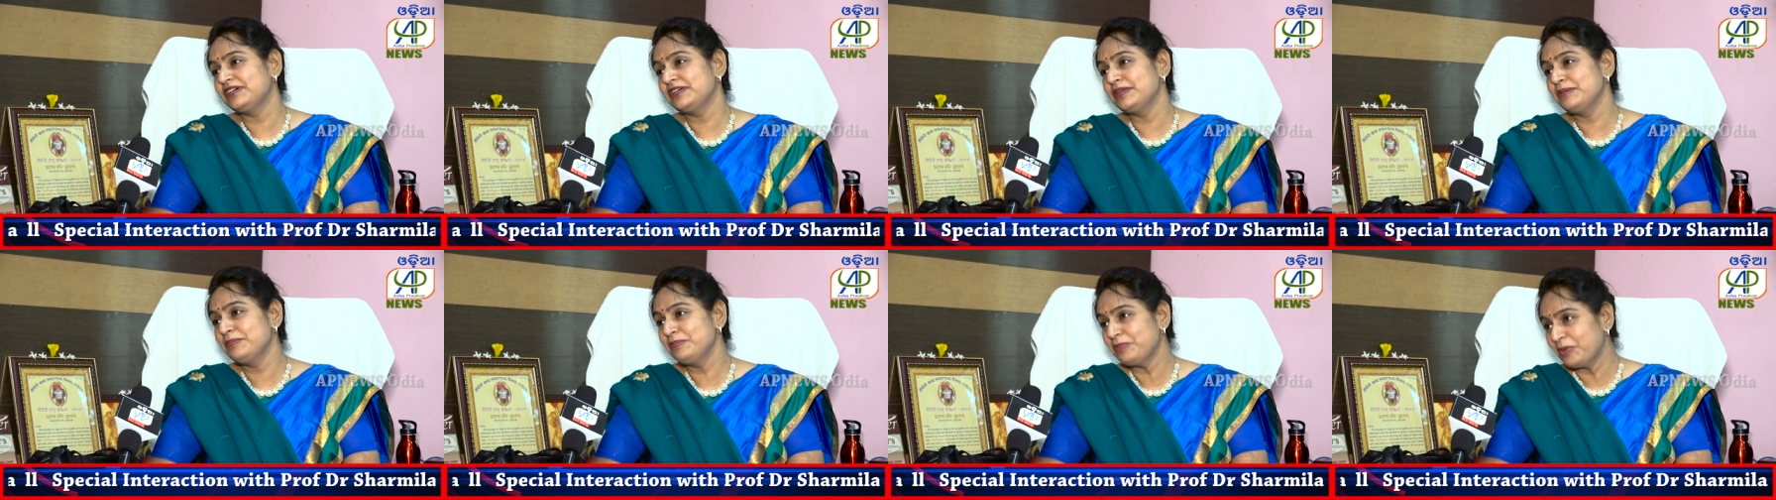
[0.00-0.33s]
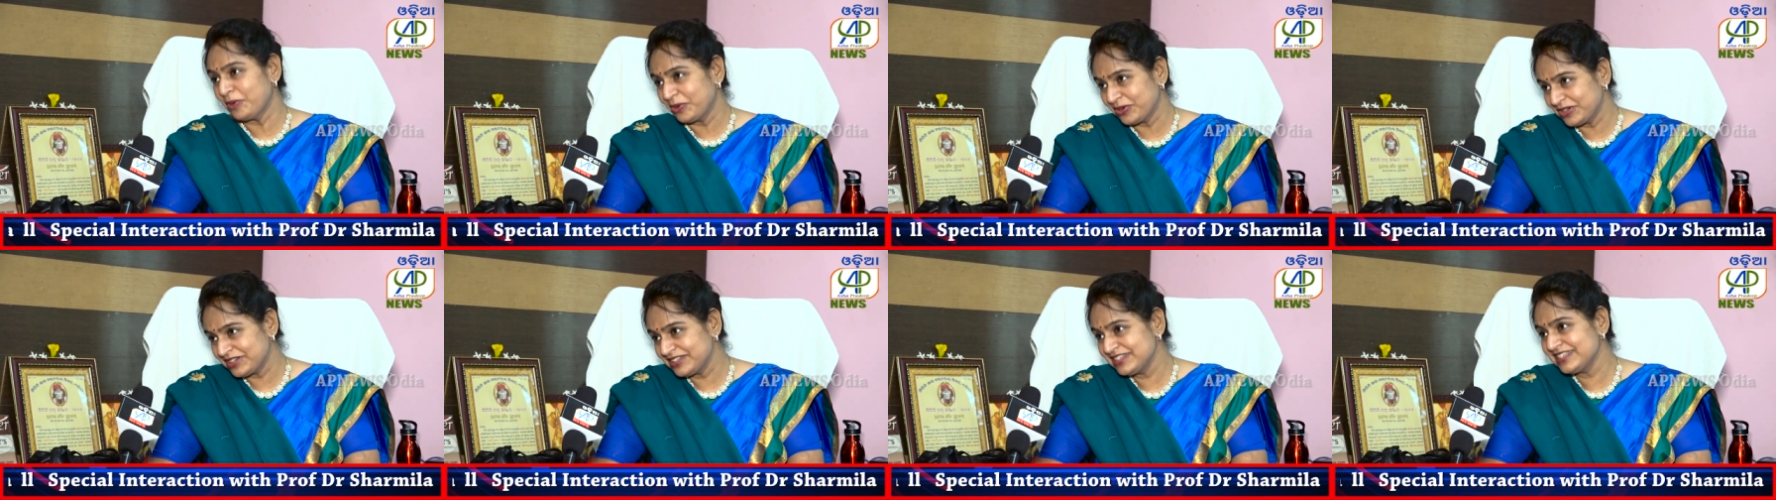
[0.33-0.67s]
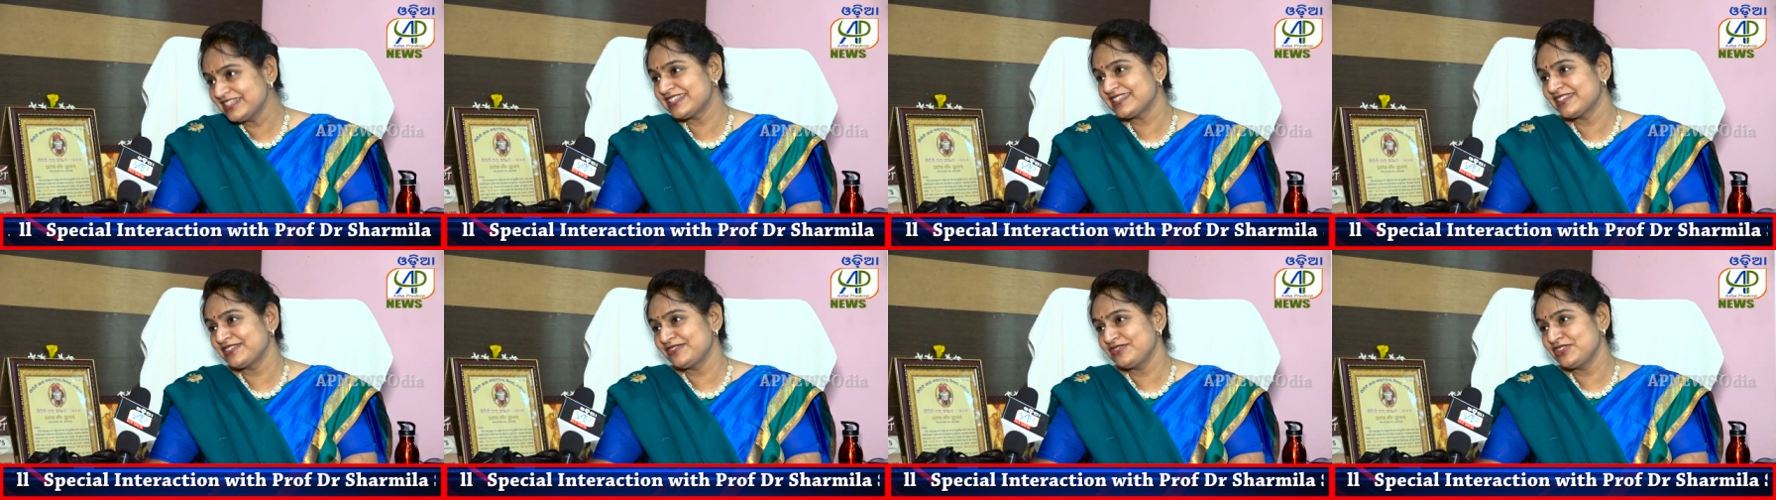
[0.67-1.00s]

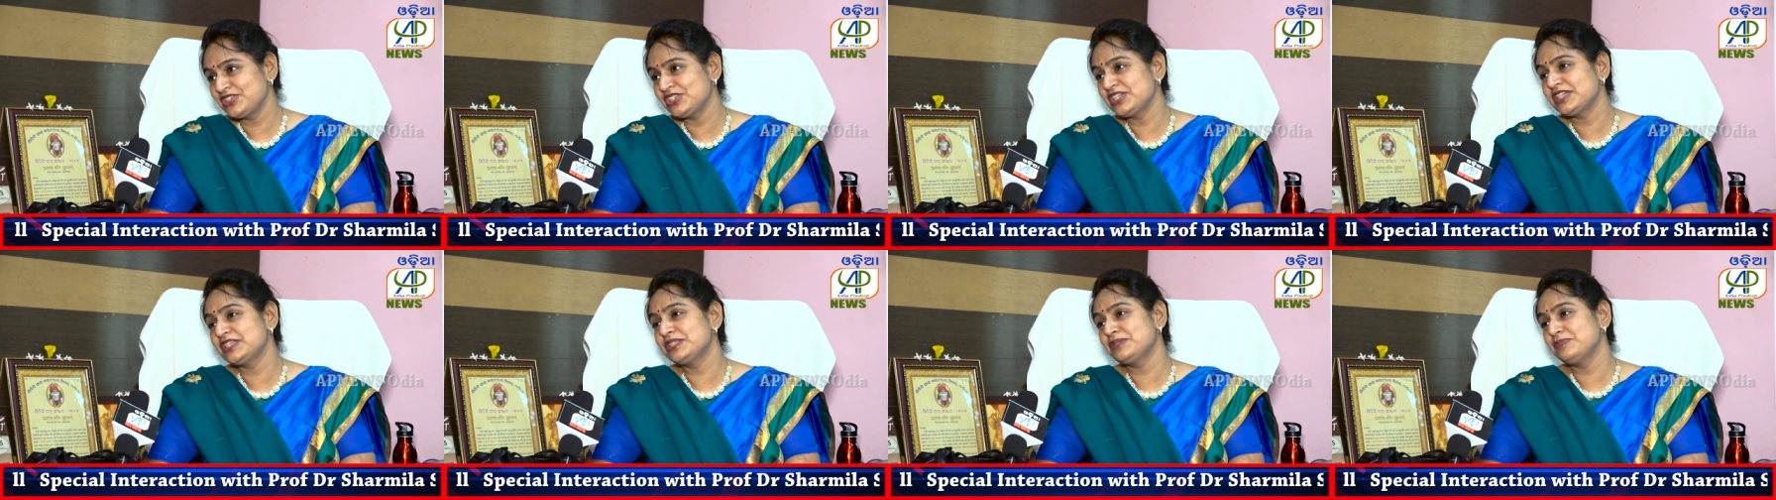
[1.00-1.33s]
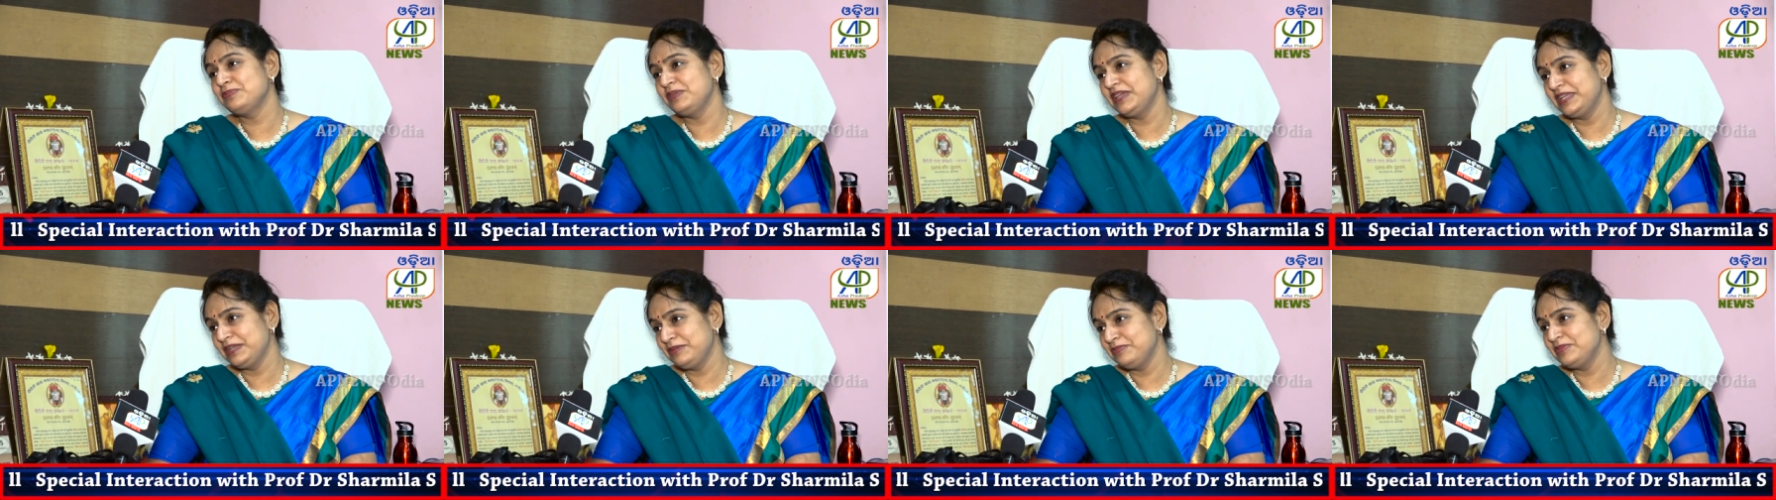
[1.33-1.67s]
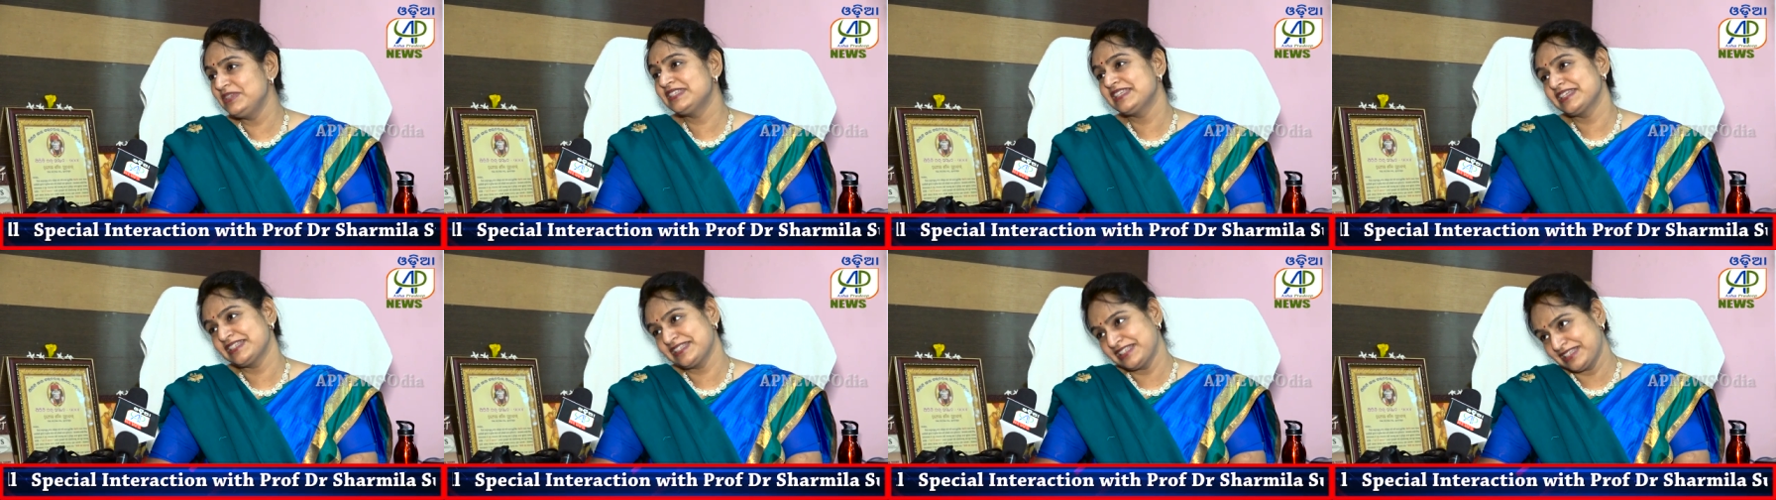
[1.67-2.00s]
importance, which has made
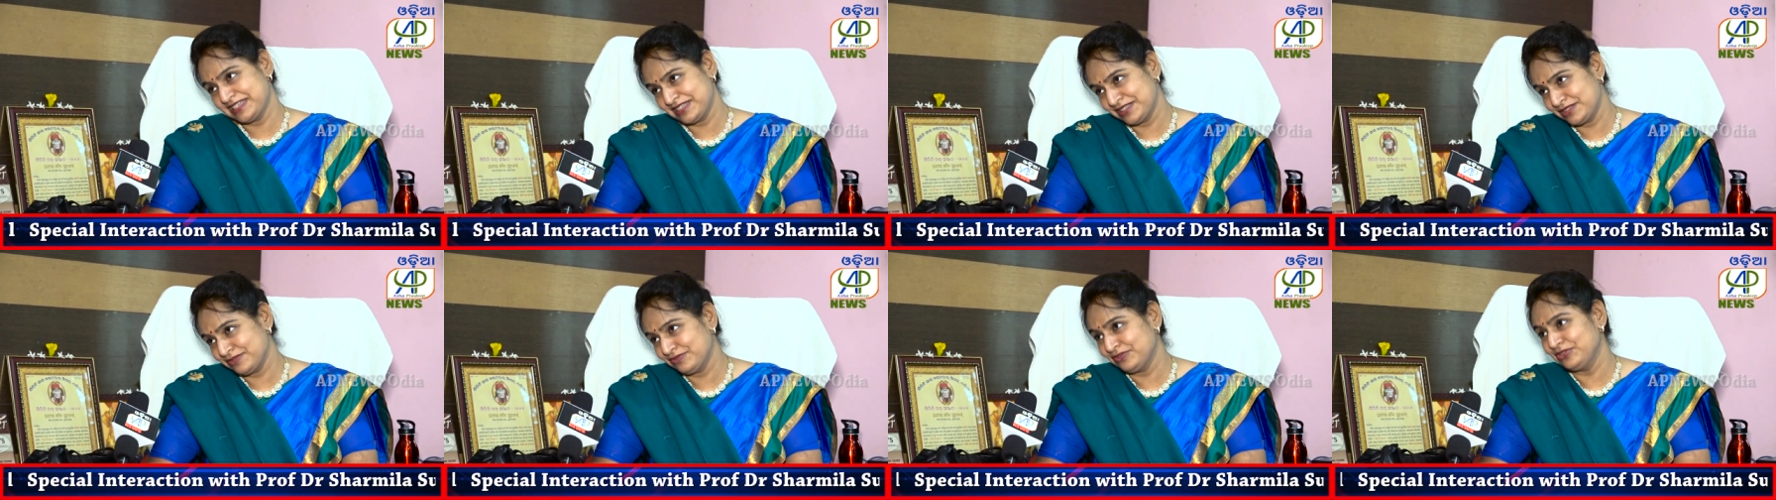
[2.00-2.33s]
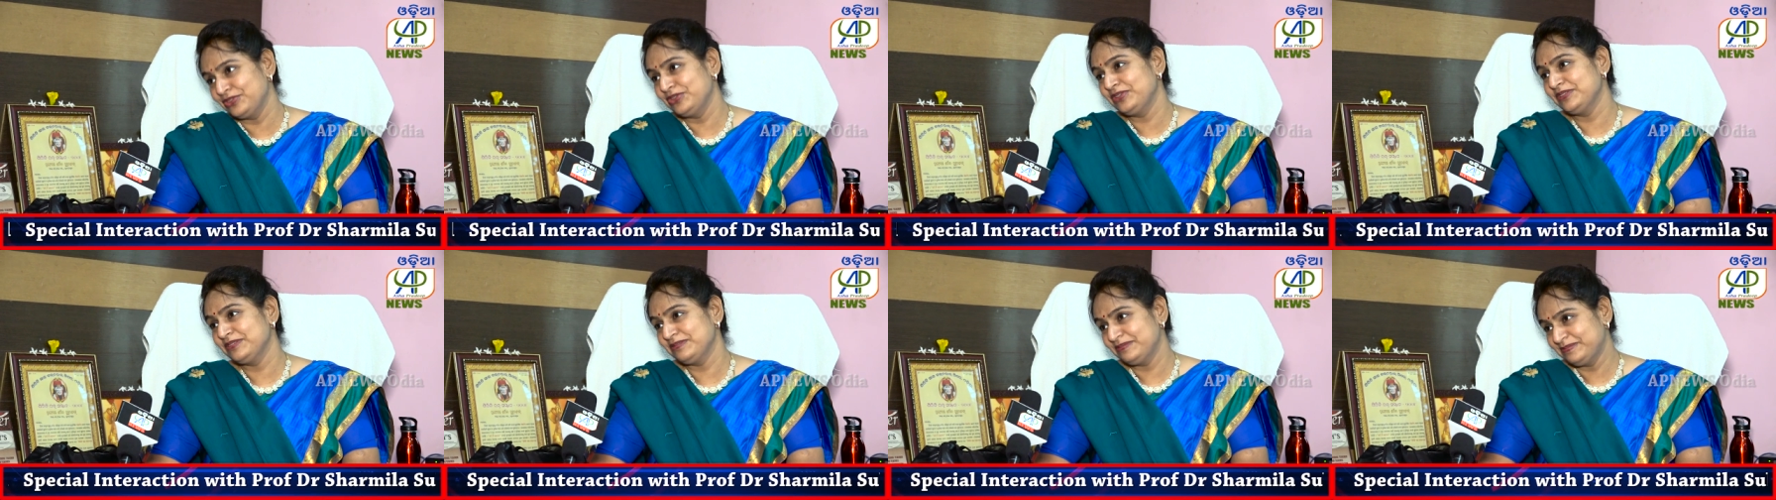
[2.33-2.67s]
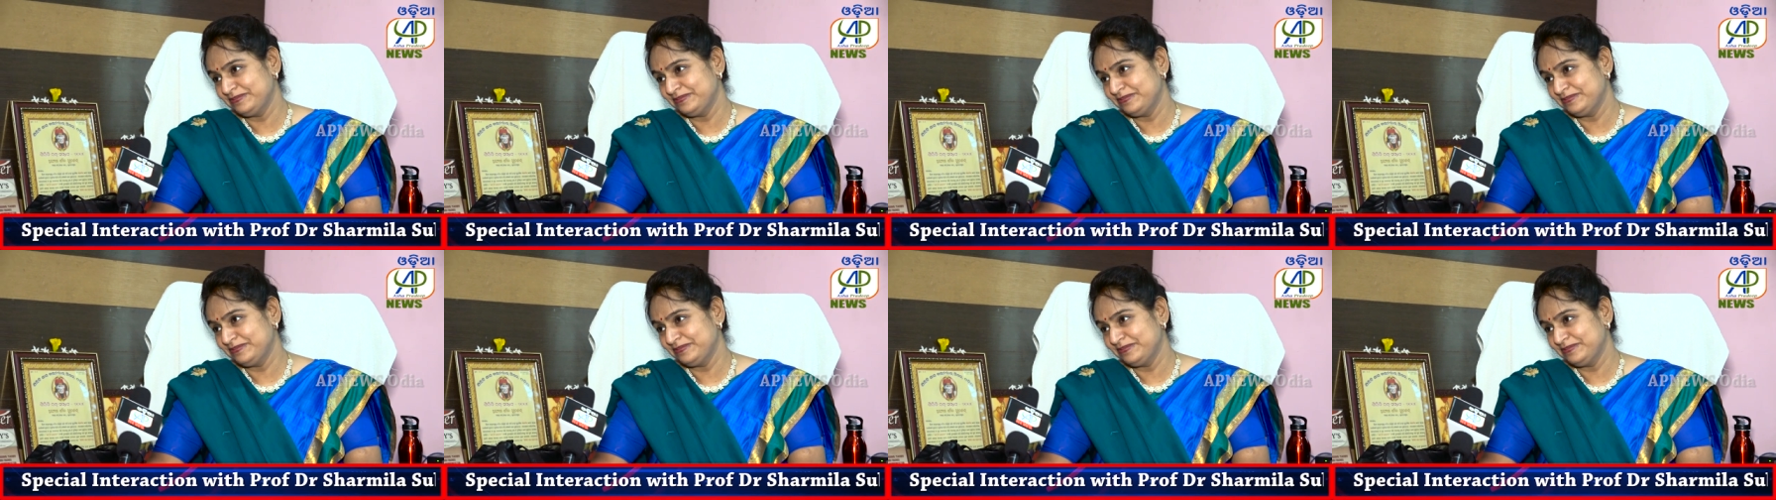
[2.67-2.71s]
me successful.